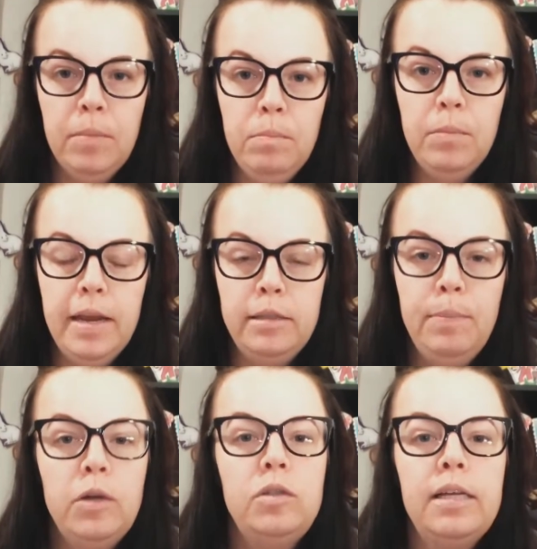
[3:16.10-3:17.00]
it's
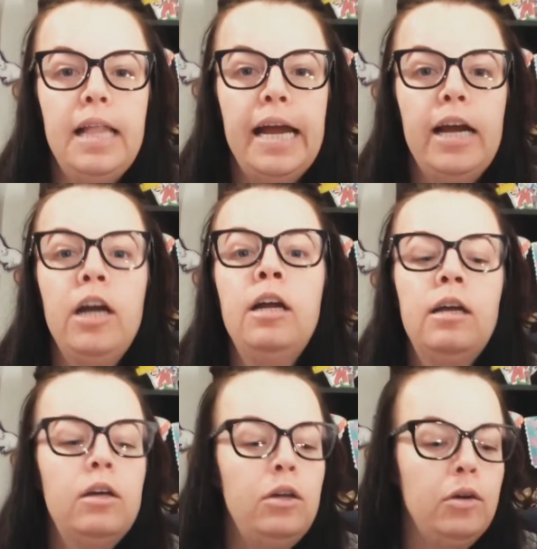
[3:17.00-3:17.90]
posted there.
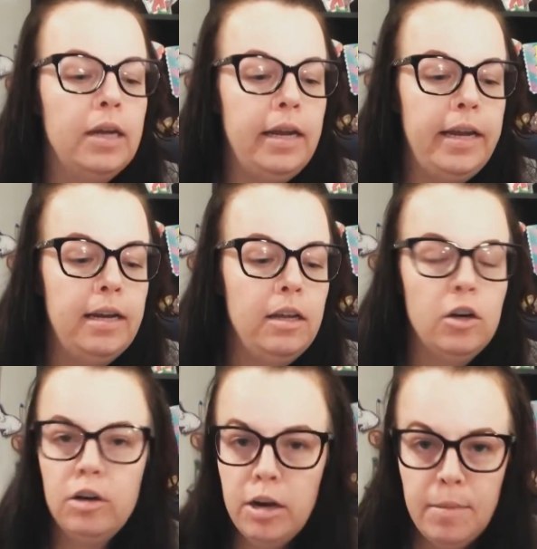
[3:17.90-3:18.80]
Your
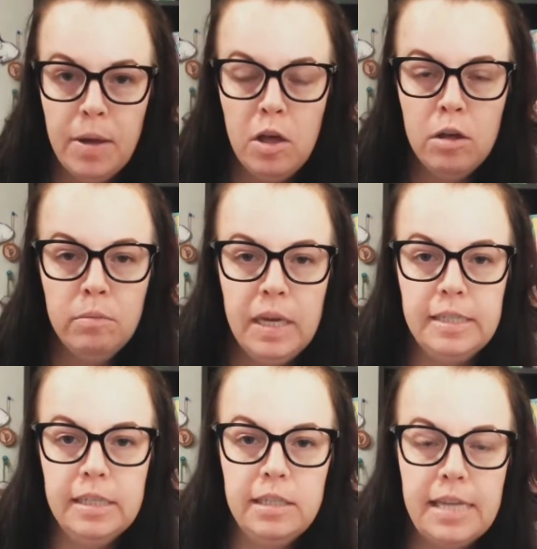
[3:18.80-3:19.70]
grown-up at home can
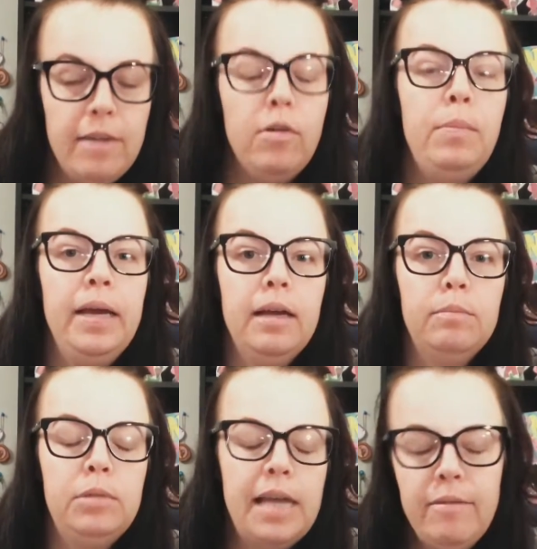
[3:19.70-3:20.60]
just save
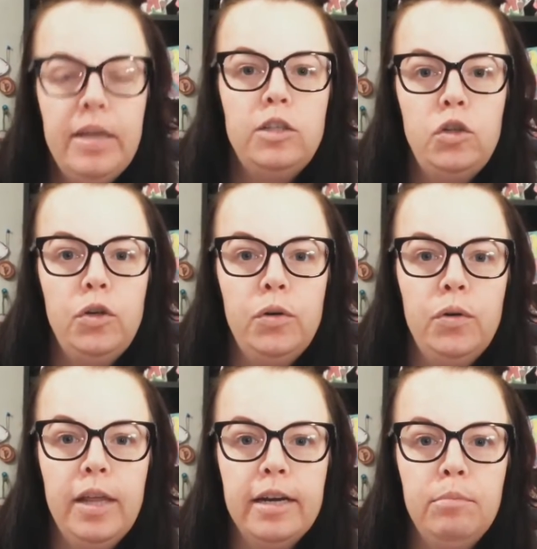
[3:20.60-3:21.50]
it
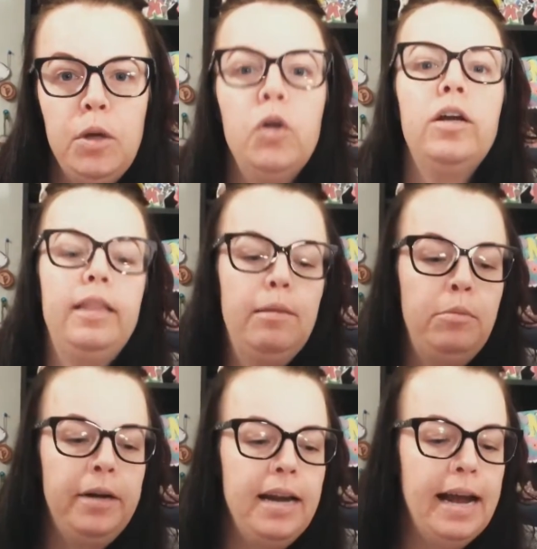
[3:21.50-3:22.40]
to their computer and then
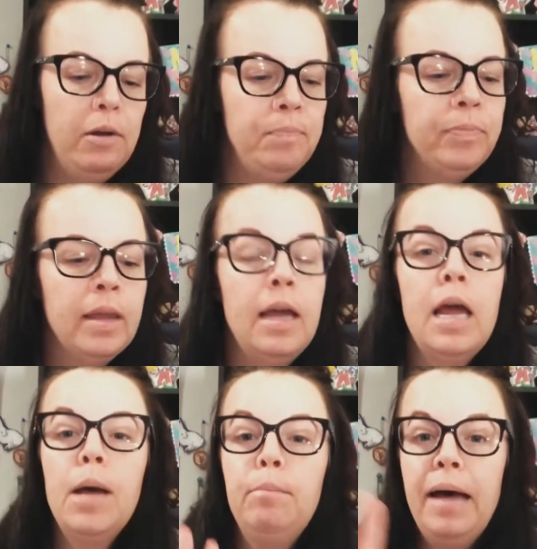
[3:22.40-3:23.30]
print it out.
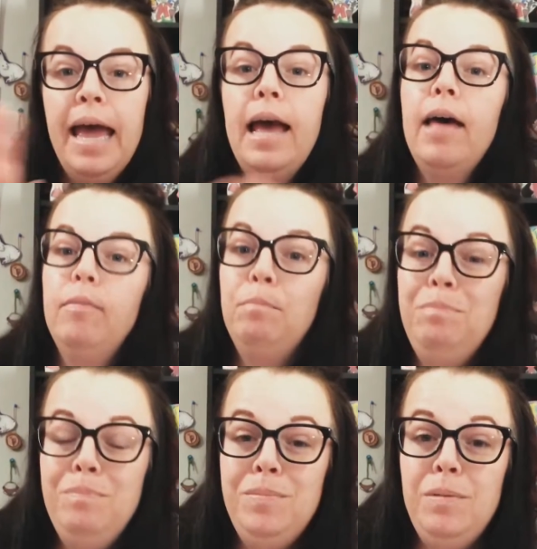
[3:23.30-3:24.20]
But
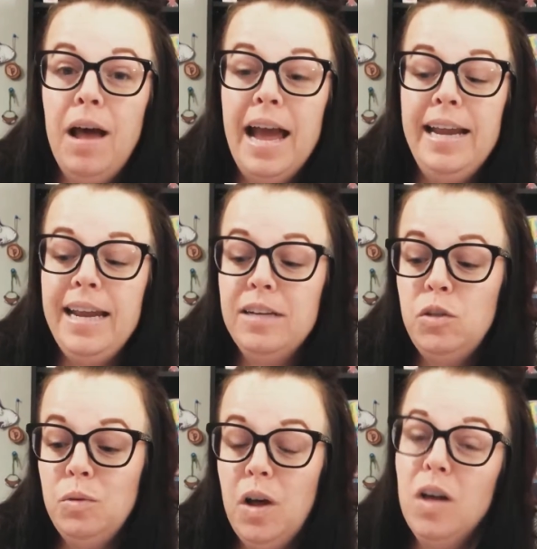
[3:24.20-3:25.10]
I need
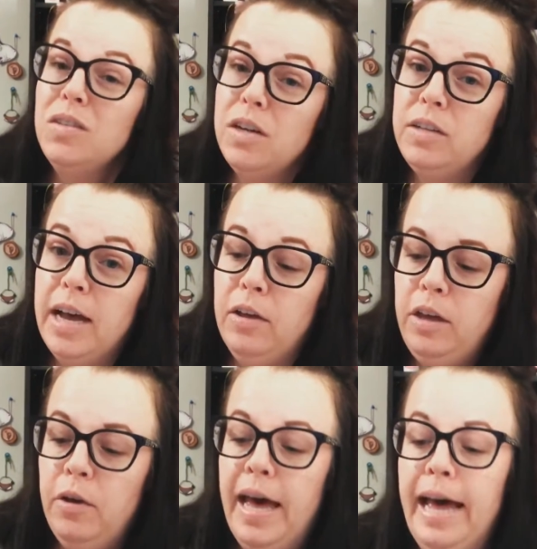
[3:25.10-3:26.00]
to also tell
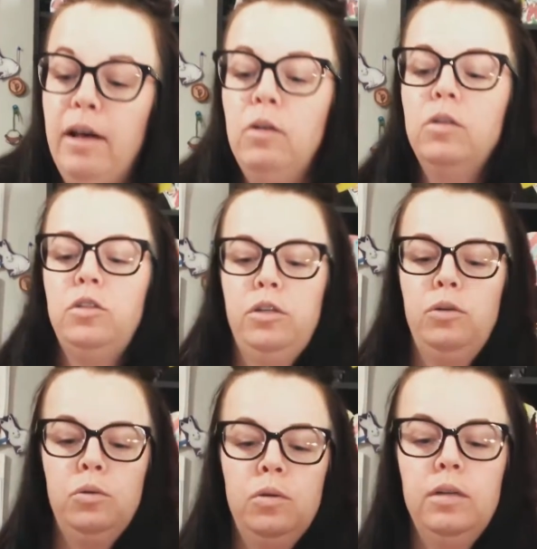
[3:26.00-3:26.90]
you how
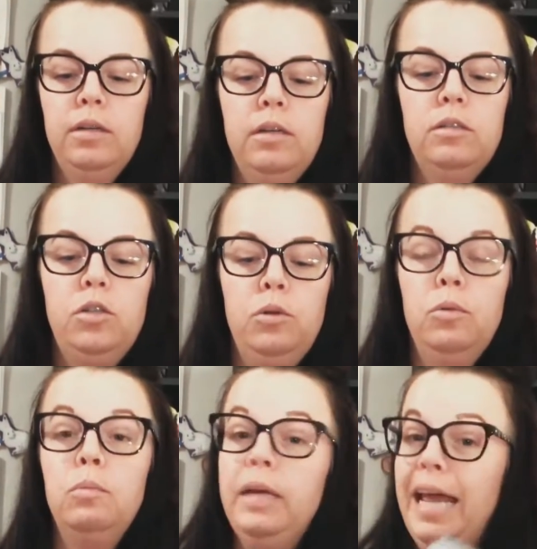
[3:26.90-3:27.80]
to
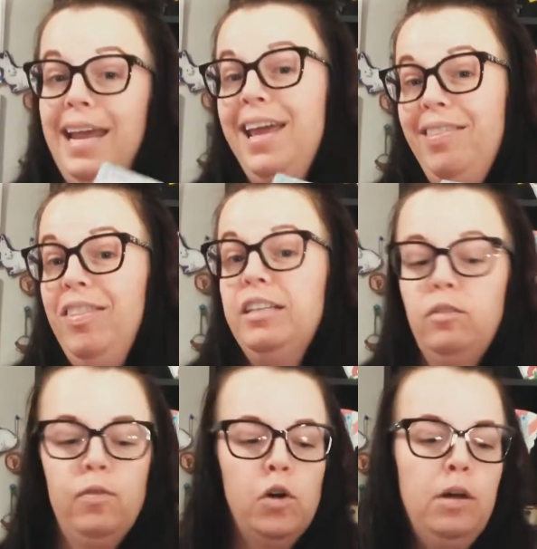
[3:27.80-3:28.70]
get it in this
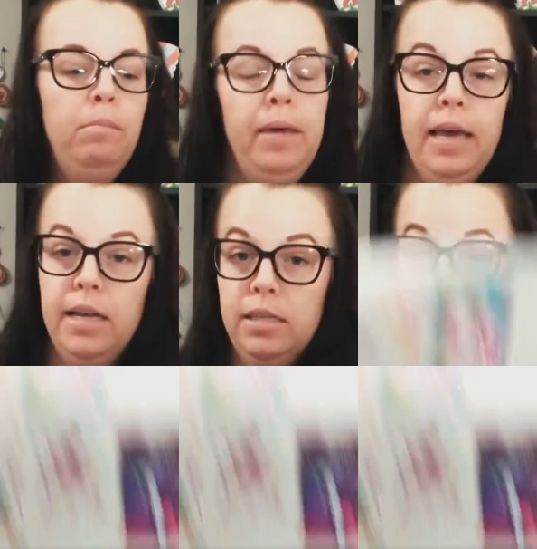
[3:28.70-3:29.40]
form, because